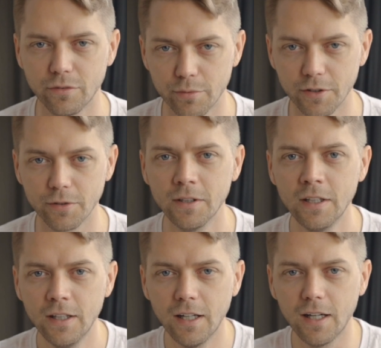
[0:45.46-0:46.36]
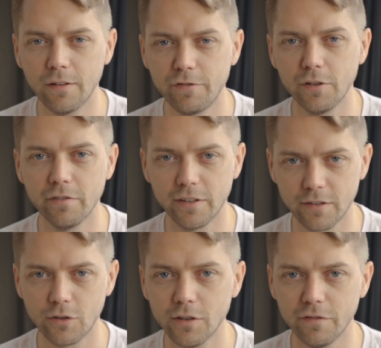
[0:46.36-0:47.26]
you through a few of
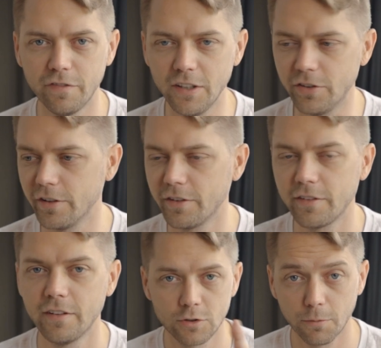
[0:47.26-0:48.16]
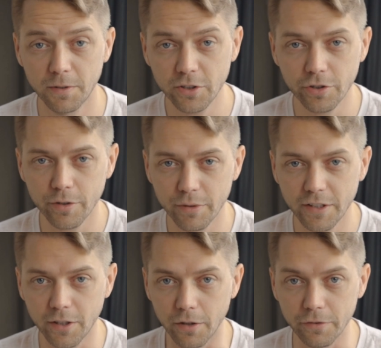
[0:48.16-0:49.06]
its good features. So be sure to
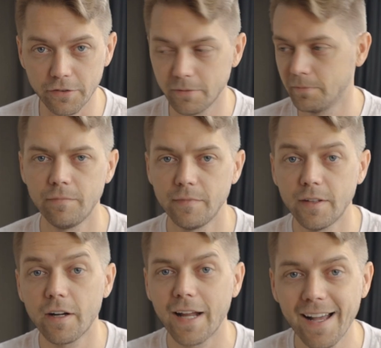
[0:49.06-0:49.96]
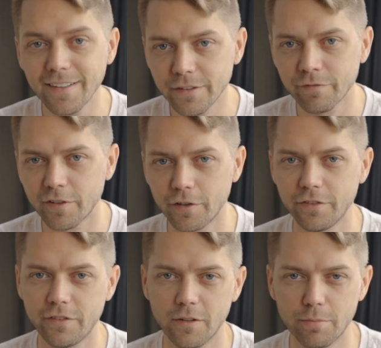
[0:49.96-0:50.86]
read those. Now to add some
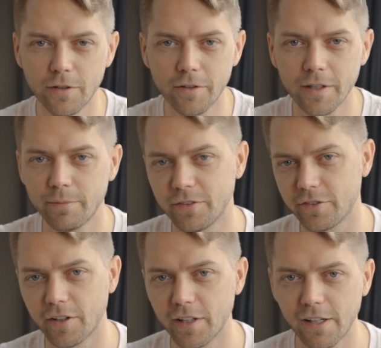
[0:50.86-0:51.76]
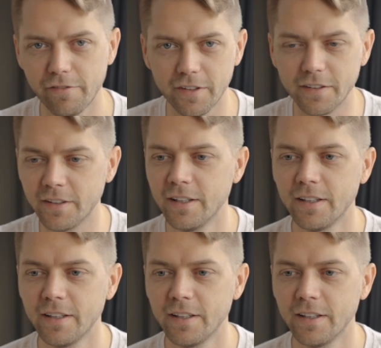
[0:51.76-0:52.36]
photos to the program to start off, and